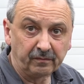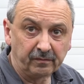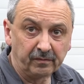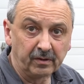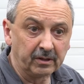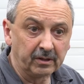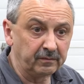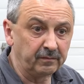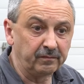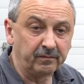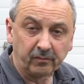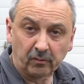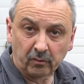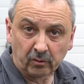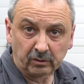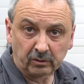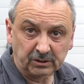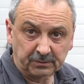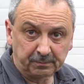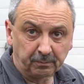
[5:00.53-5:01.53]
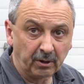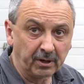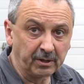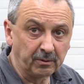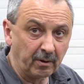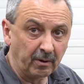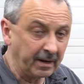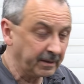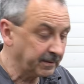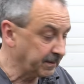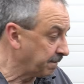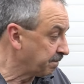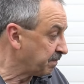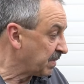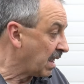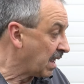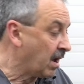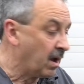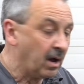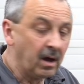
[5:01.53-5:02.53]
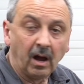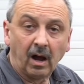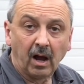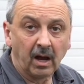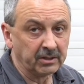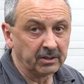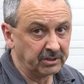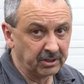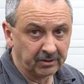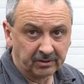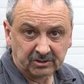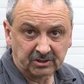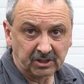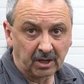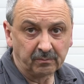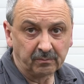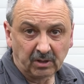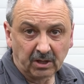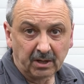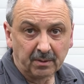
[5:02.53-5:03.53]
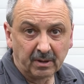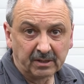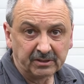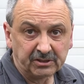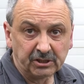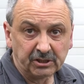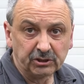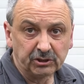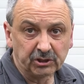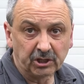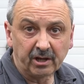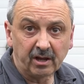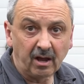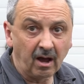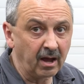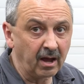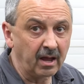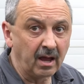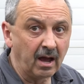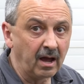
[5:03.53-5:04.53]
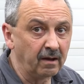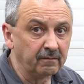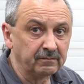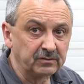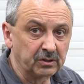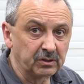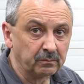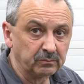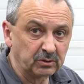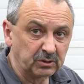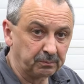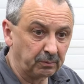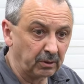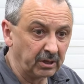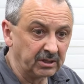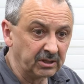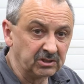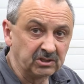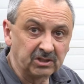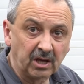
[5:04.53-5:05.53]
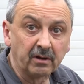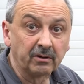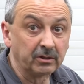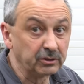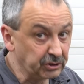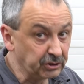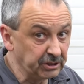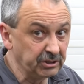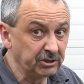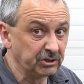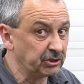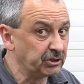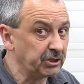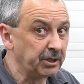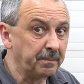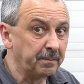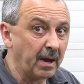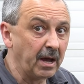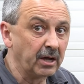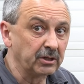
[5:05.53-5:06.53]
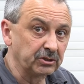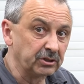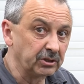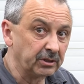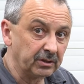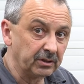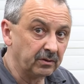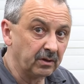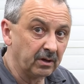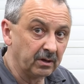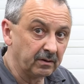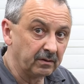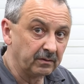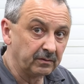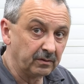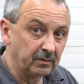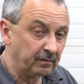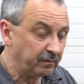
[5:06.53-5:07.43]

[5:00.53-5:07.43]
fit for spring rate. I did the same thing in my TJ. I have some springs out of Gene's Jeep, actually, the